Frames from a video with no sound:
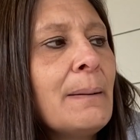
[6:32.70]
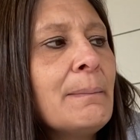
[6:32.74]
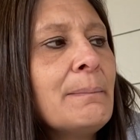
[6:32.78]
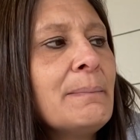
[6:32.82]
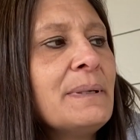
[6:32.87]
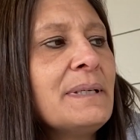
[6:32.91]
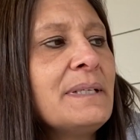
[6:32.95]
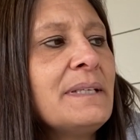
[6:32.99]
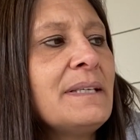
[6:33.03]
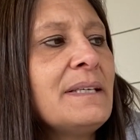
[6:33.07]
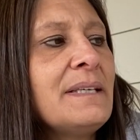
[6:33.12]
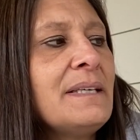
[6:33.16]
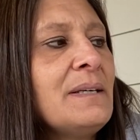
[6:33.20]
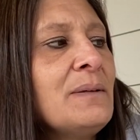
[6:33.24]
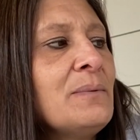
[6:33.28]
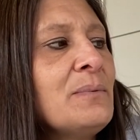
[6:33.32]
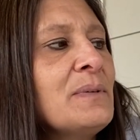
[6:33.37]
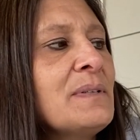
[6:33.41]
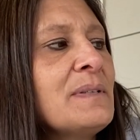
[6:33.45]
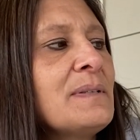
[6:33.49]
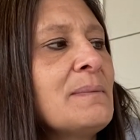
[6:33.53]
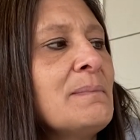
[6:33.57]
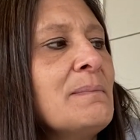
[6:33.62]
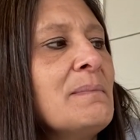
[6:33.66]
but he
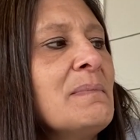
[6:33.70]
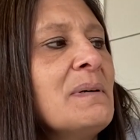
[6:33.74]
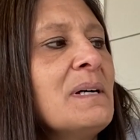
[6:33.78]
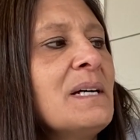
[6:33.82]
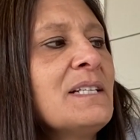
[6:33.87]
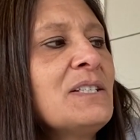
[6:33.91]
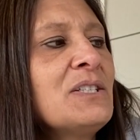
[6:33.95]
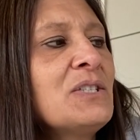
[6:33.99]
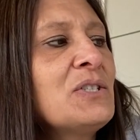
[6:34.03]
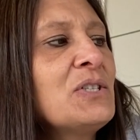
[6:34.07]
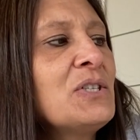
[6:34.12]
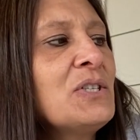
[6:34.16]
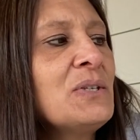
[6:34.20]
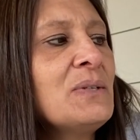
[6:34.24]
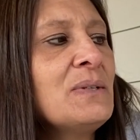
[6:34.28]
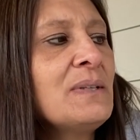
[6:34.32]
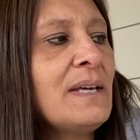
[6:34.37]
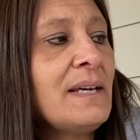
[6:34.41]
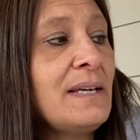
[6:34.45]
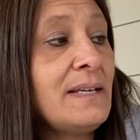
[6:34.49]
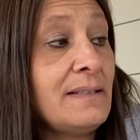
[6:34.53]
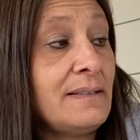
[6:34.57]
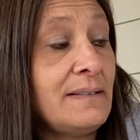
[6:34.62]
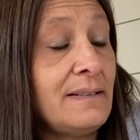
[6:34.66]
was much too
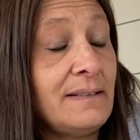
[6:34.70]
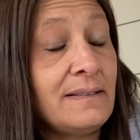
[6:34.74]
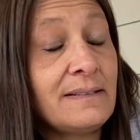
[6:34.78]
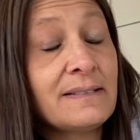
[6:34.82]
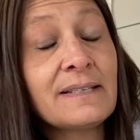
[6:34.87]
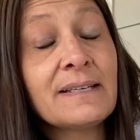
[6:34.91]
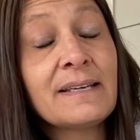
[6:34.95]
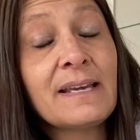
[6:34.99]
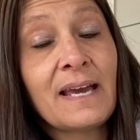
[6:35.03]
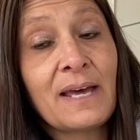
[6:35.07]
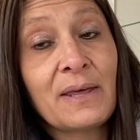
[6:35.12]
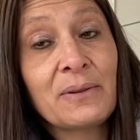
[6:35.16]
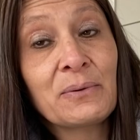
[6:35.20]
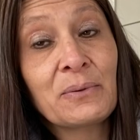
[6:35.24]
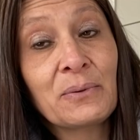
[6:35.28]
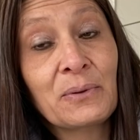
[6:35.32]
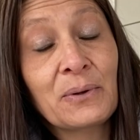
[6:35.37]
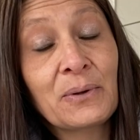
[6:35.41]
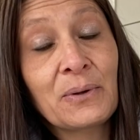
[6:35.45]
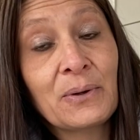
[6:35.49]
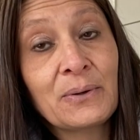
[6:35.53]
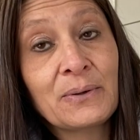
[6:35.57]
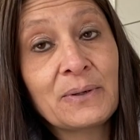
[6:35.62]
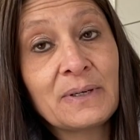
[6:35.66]
lazy to gather
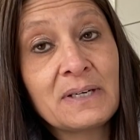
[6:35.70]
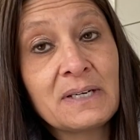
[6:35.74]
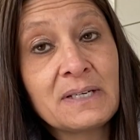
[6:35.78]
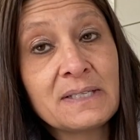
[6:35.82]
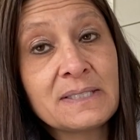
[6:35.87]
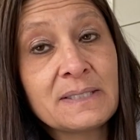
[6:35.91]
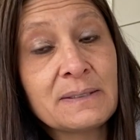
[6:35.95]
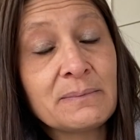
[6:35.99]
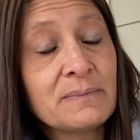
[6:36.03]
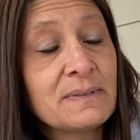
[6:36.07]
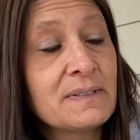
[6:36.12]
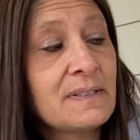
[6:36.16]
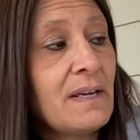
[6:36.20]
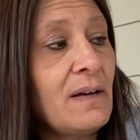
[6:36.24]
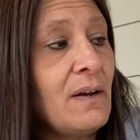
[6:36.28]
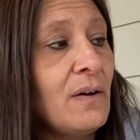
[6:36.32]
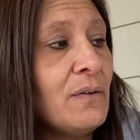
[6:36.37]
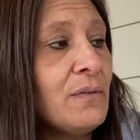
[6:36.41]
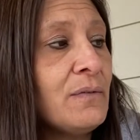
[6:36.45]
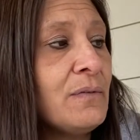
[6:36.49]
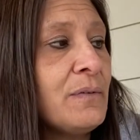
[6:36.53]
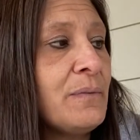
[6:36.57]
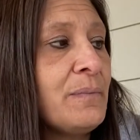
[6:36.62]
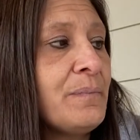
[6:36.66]
the coconuts
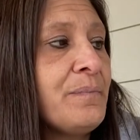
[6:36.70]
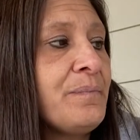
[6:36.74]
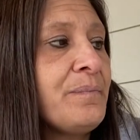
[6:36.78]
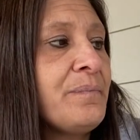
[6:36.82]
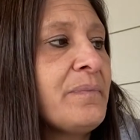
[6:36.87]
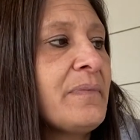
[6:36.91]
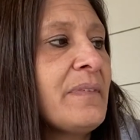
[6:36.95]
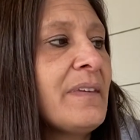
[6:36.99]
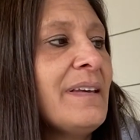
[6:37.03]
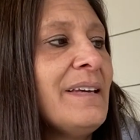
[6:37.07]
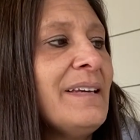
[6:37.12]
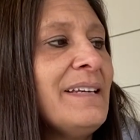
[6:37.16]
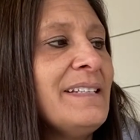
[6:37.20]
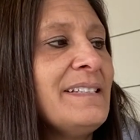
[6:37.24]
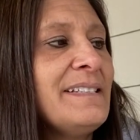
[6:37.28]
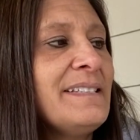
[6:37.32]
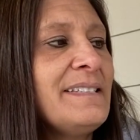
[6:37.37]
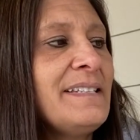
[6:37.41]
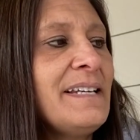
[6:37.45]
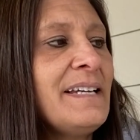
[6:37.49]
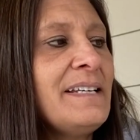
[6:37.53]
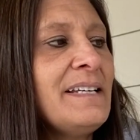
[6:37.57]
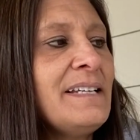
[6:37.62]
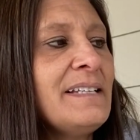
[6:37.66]
himself.
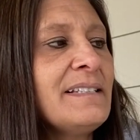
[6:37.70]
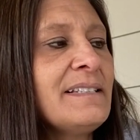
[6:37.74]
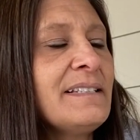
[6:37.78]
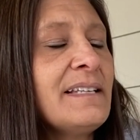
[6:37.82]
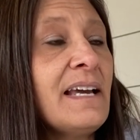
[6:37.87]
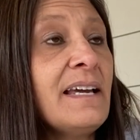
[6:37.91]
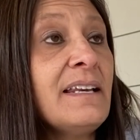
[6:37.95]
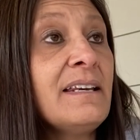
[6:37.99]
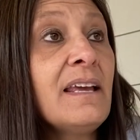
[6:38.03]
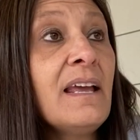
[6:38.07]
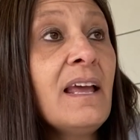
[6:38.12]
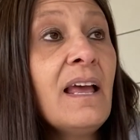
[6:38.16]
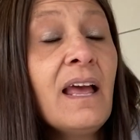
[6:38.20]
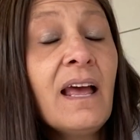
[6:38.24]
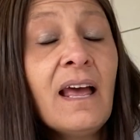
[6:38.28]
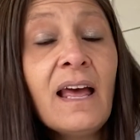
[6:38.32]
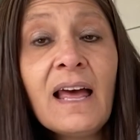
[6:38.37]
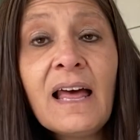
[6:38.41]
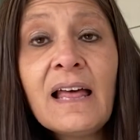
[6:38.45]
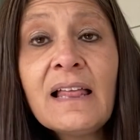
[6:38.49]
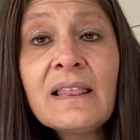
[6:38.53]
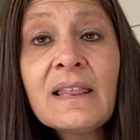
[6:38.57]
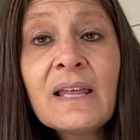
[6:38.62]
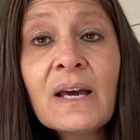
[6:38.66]
Instead, he said,
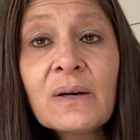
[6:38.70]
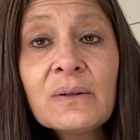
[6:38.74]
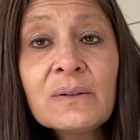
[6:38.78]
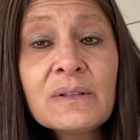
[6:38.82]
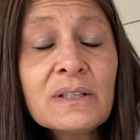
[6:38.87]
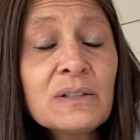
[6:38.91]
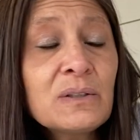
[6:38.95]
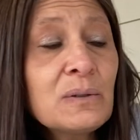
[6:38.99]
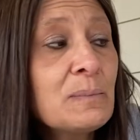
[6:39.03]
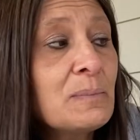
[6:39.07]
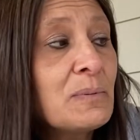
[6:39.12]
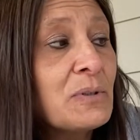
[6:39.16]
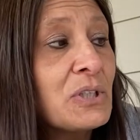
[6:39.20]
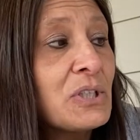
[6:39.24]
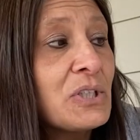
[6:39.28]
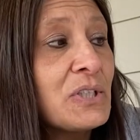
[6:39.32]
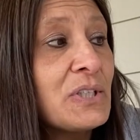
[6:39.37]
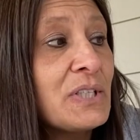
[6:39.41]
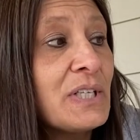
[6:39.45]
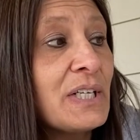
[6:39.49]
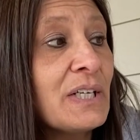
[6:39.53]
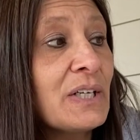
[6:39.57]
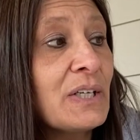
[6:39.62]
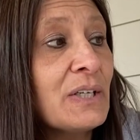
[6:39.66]
"Hello, little bush
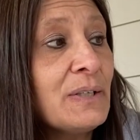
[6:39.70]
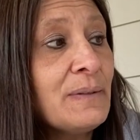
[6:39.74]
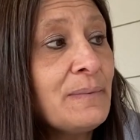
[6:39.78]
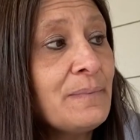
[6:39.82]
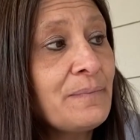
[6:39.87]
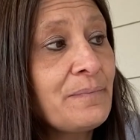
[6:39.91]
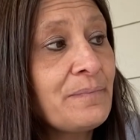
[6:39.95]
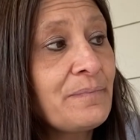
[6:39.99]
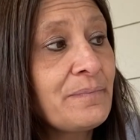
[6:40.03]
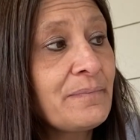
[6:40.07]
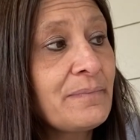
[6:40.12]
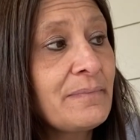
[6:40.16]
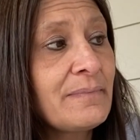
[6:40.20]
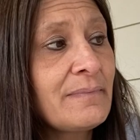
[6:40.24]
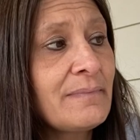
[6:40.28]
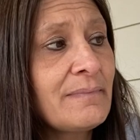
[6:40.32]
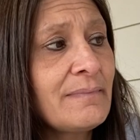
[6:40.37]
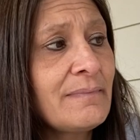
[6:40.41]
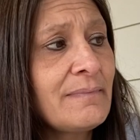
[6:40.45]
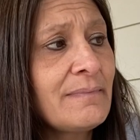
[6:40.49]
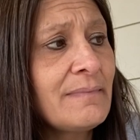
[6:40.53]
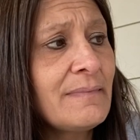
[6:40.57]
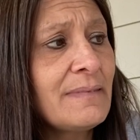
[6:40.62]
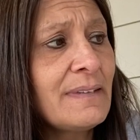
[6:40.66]
deer.
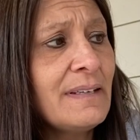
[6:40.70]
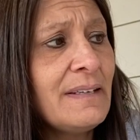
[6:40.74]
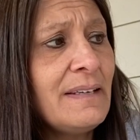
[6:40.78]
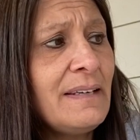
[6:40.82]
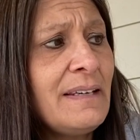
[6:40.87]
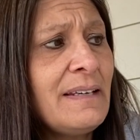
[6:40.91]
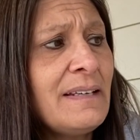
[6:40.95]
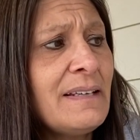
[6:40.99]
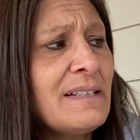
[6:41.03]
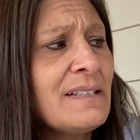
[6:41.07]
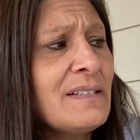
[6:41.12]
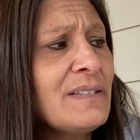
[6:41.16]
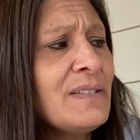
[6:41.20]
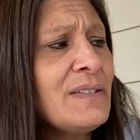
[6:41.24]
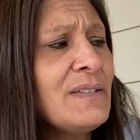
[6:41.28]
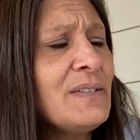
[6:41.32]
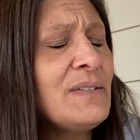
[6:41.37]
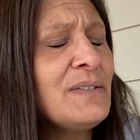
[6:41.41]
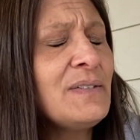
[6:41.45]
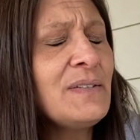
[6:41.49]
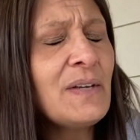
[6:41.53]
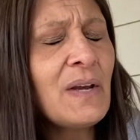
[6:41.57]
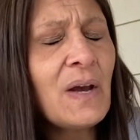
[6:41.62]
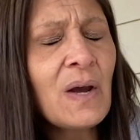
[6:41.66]
It is
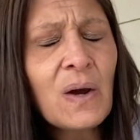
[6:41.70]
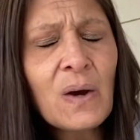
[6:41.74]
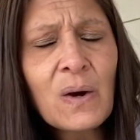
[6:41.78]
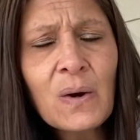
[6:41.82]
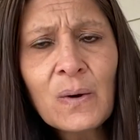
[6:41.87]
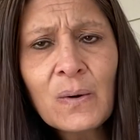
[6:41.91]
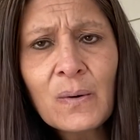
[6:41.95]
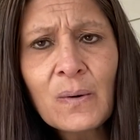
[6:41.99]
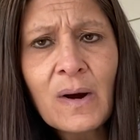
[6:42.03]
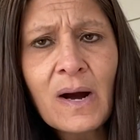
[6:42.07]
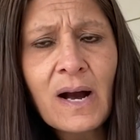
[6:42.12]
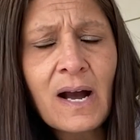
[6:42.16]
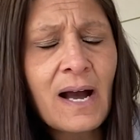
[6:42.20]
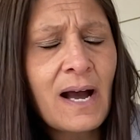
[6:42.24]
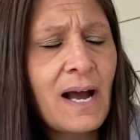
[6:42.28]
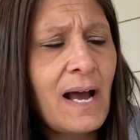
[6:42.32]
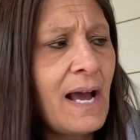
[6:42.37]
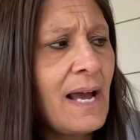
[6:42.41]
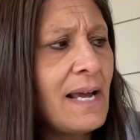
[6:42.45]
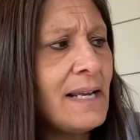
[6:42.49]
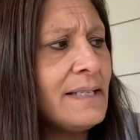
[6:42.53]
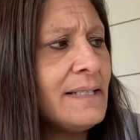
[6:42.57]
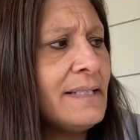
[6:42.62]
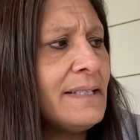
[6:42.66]
so
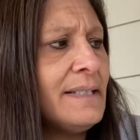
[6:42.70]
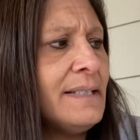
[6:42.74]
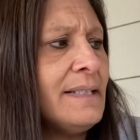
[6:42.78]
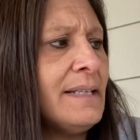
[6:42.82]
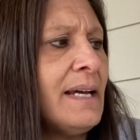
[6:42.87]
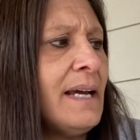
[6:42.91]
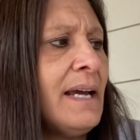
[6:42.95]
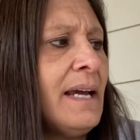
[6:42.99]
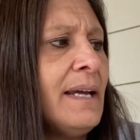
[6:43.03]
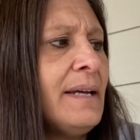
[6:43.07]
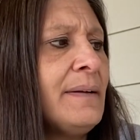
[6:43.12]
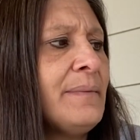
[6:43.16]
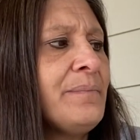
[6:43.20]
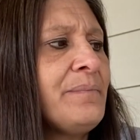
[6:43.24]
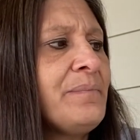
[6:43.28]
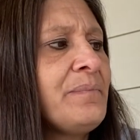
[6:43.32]
hot today."